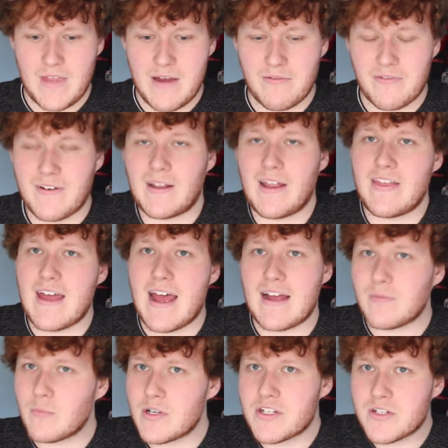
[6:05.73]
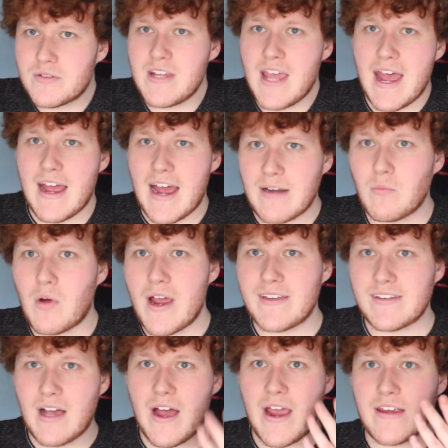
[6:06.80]
everything like that, which, yeah, and why
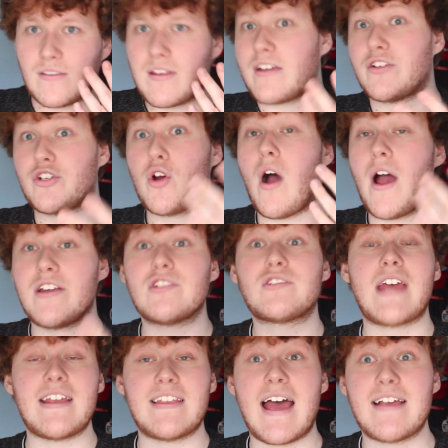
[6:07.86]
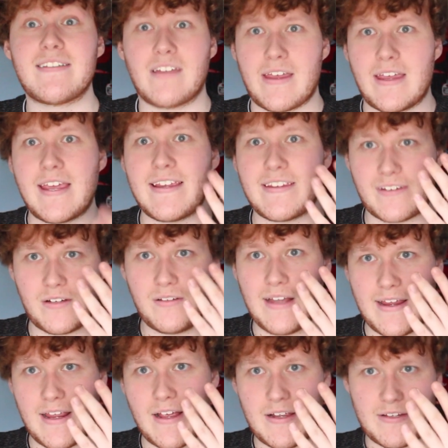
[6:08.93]
his eye, like, sure, I just take that as, like, he's,
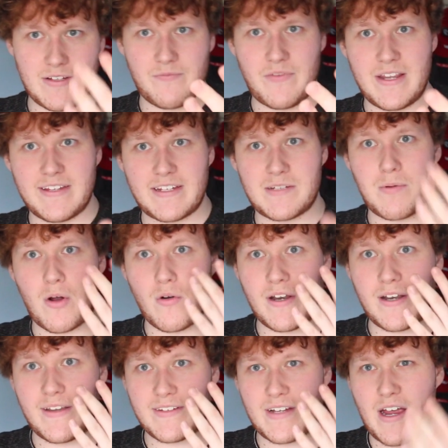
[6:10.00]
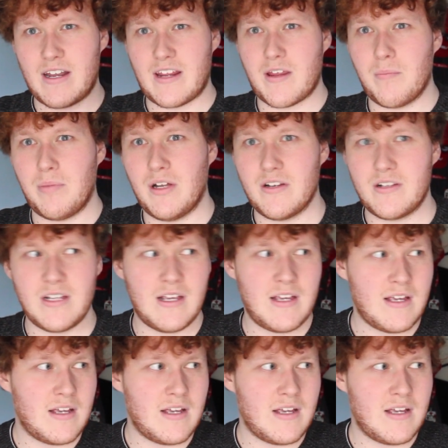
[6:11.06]
like, something's exploded in his eye, like a blood,